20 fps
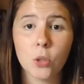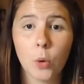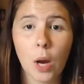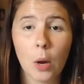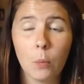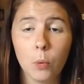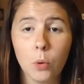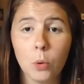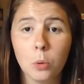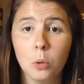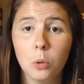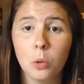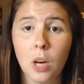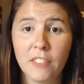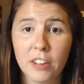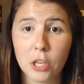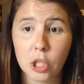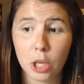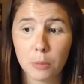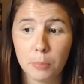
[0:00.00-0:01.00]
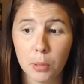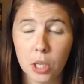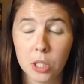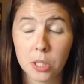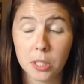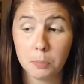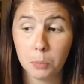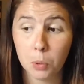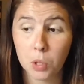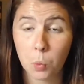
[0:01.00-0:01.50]
so I will eventually
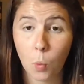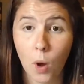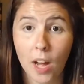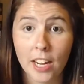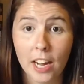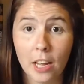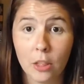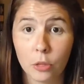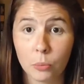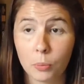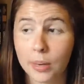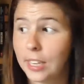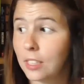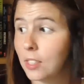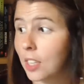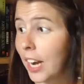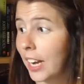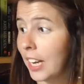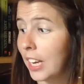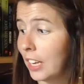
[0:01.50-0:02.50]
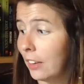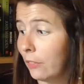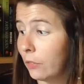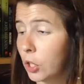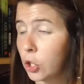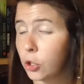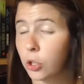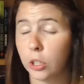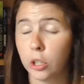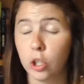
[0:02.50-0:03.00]
purchase books one and three so that I can
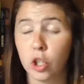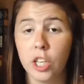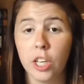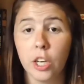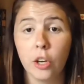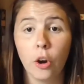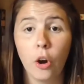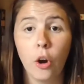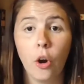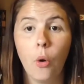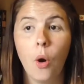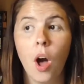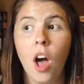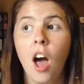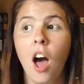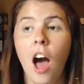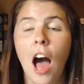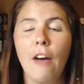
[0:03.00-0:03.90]
give this trilogy a go.